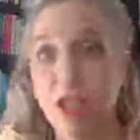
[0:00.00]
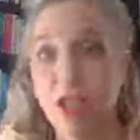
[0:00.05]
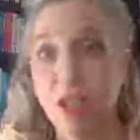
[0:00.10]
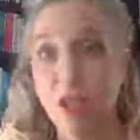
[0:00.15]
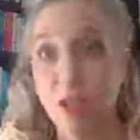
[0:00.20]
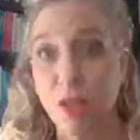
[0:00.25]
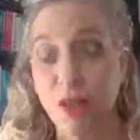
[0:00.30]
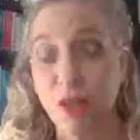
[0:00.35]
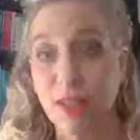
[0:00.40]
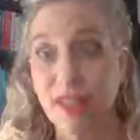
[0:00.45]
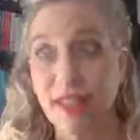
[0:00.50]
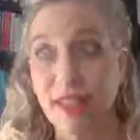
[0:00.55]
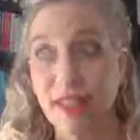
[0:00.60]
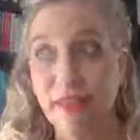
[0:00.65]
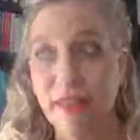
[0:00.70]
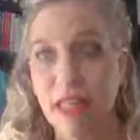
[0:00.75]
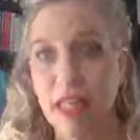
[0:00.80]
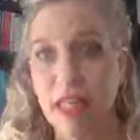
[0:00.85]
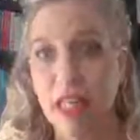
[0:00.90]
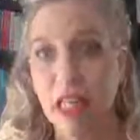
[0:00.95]
She's on her
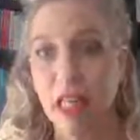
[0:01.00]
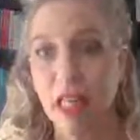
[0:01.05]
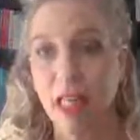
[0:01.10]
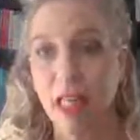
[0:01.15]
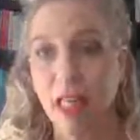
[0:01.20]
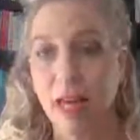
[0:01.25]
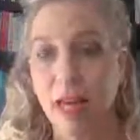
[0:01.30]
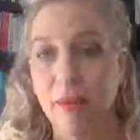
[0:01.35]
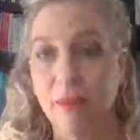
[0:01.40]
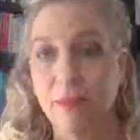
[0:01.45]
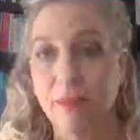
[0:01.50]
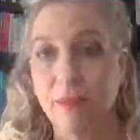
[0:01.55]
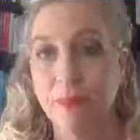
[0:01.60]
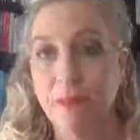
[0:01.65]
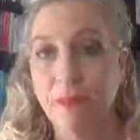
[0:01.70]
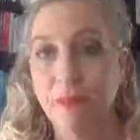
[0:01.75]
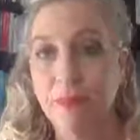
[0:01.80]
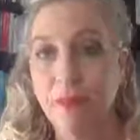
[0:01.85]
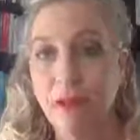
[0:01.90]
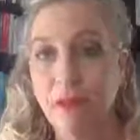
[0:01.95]
17th
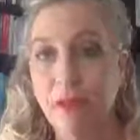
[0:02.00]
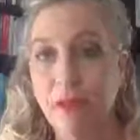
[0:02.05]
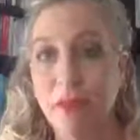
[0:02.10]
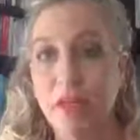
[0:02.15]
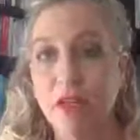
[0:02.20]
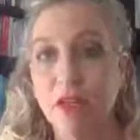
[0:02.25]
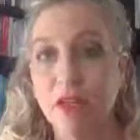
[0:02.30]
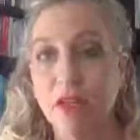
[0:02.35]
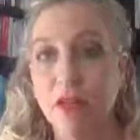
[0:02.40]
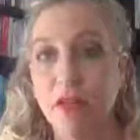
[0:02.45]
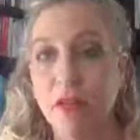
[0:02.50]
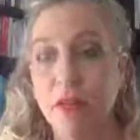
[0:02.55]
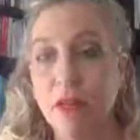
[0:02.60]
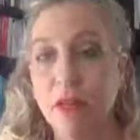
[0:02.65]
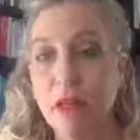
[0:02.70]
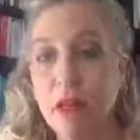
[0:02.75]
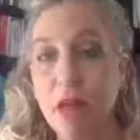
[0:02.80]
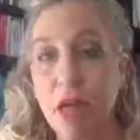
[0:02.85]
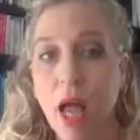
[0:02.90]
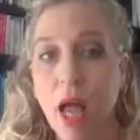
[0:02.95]
romance novel.